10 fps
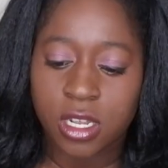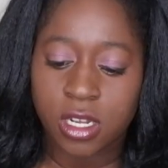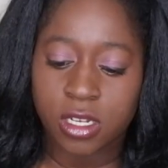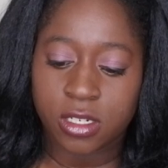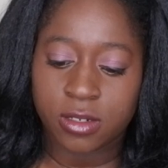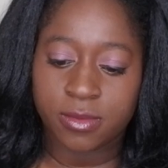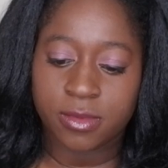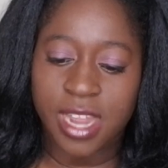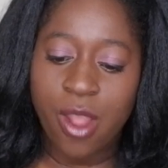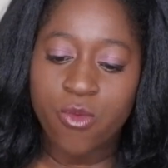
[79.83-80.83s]

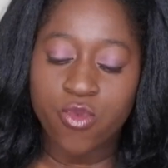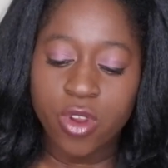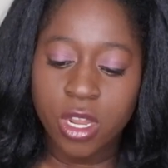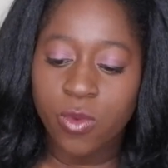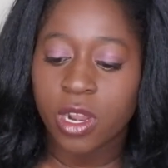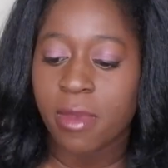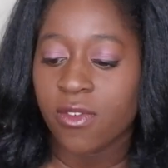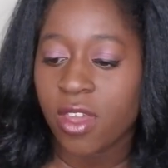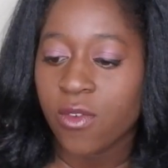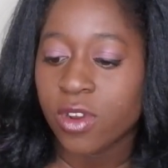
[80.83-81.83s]
Um, not really one of my
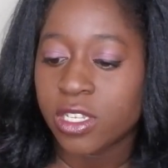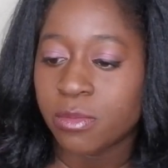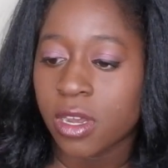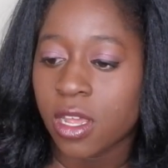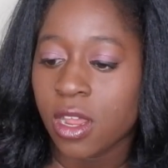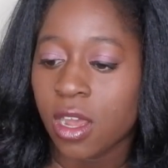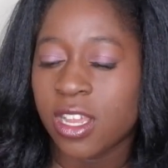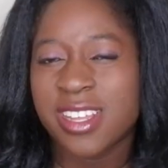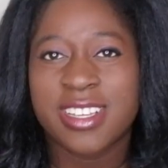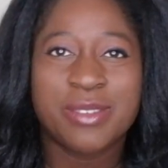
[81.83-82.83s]
favorites, but uh,
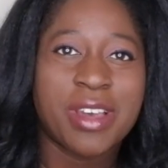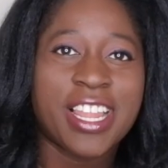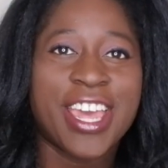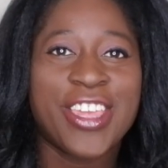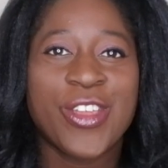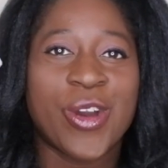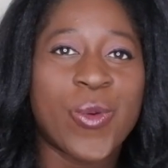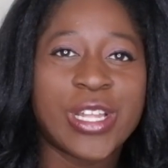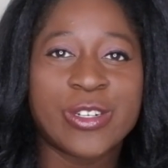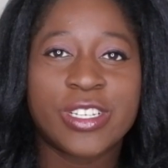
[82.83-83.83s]
it does smell like, you know,
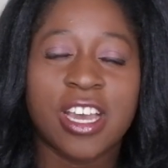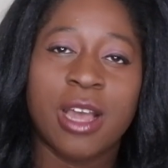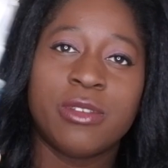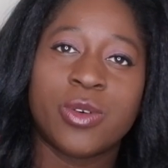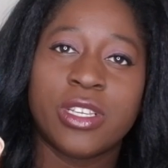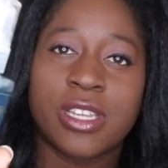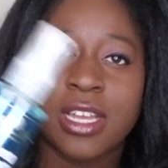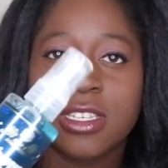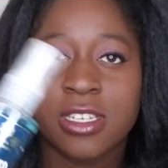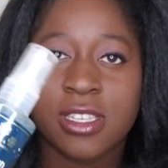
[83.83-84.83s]
winter time. So it's
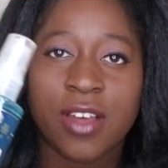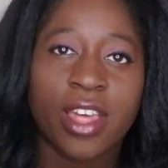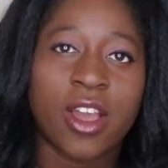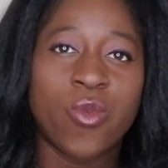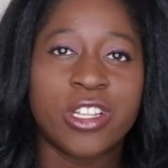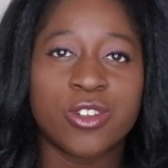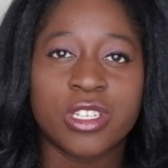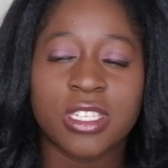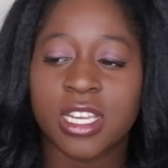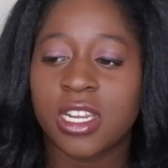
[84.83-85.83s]
nice to just have like a winter
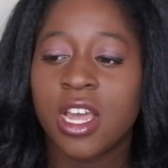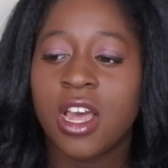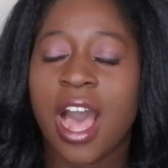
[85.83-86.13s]
scent.